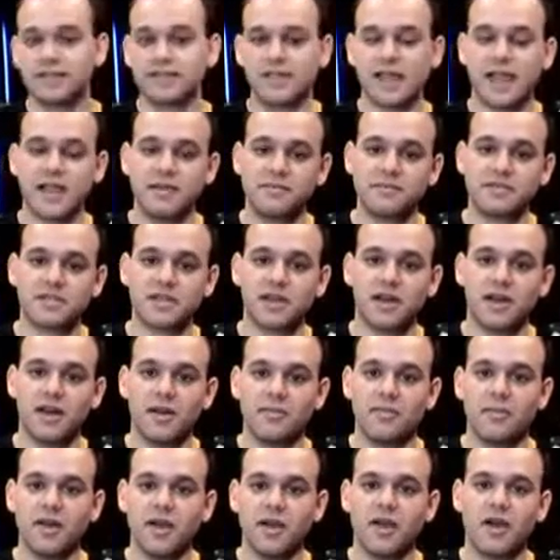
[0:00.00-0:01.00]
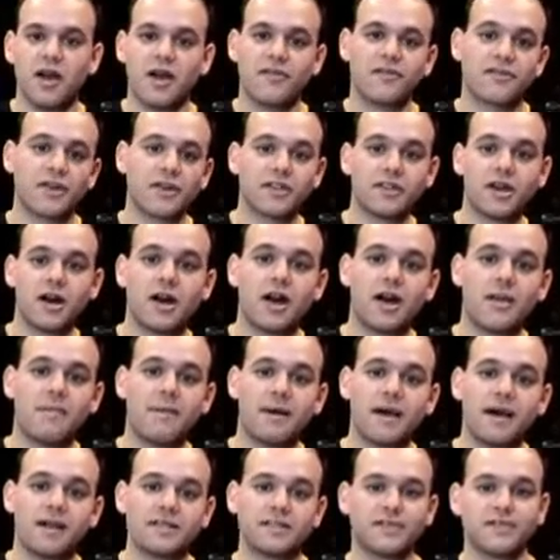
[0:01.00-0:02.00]
the same time, I've got the
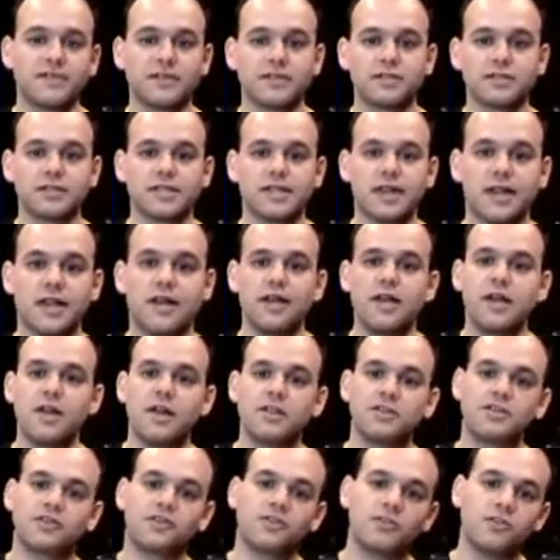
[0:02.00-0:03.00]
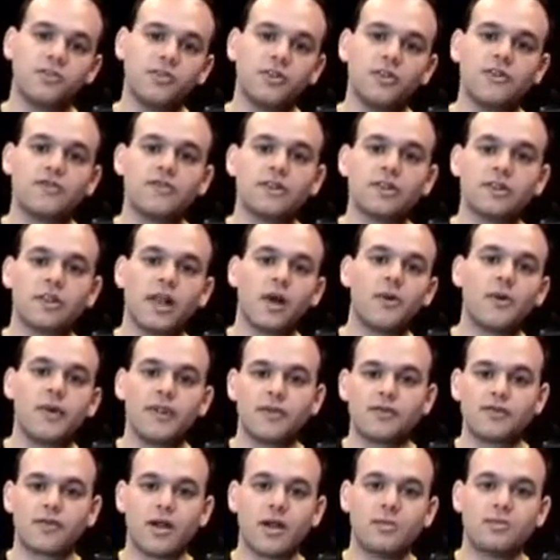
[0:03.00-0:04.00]
high-pass filter to remove the
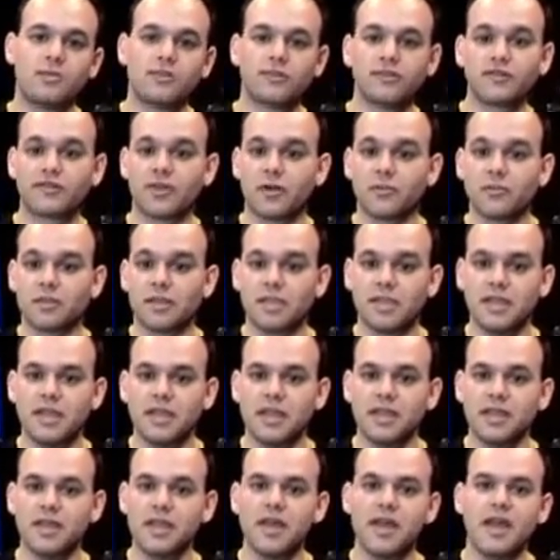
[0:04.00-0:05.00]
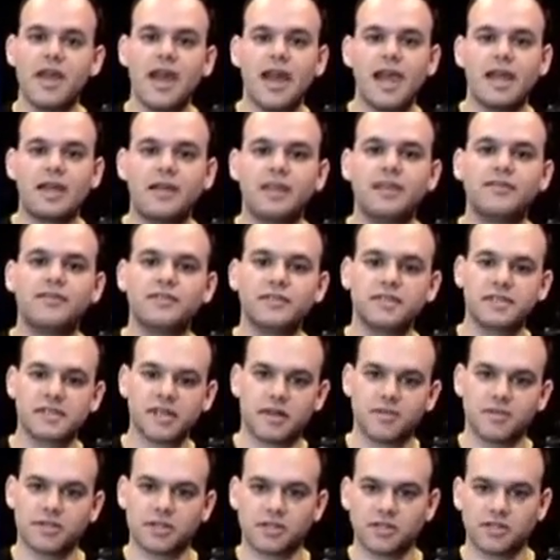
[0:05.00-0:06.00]
low-end rumble from the kick and even
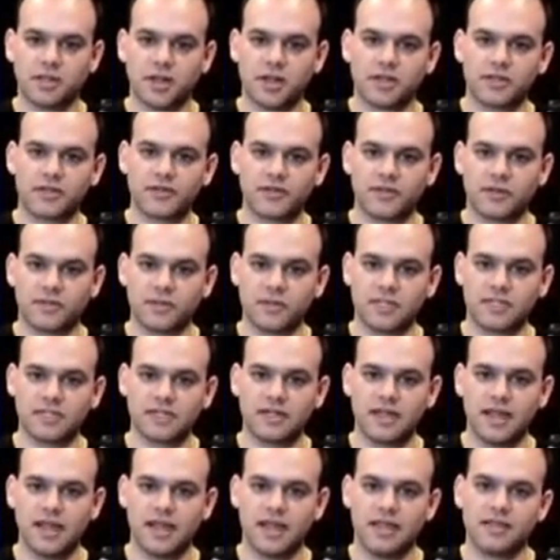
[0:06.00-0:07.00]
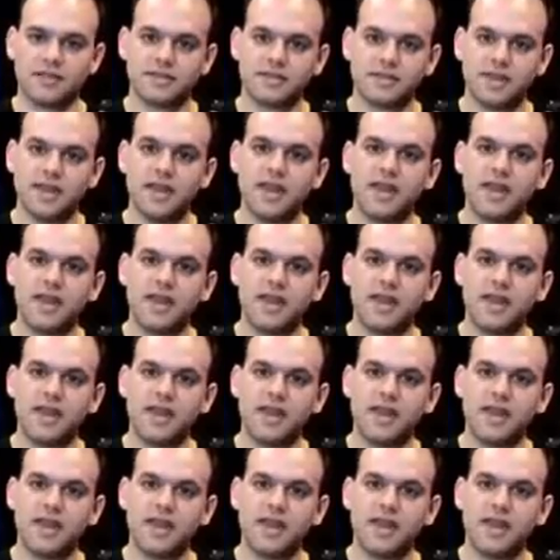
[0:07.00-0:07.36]
some of the lows from the snares.